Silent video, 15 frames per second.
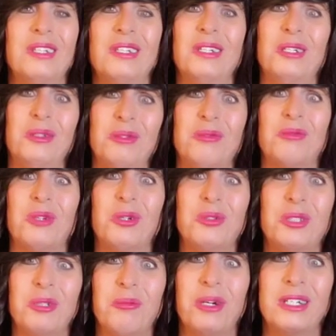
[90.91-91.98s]
you know,
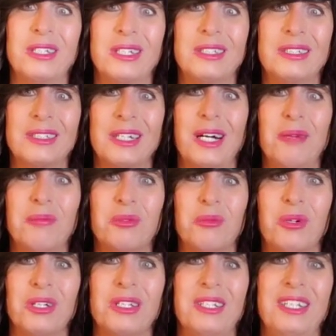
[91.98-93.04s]
Rosie might get stomped
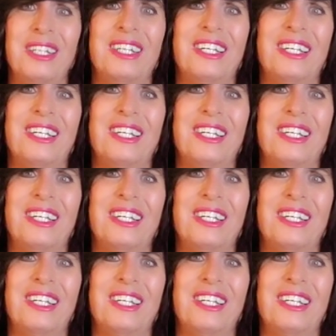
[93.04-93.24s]
one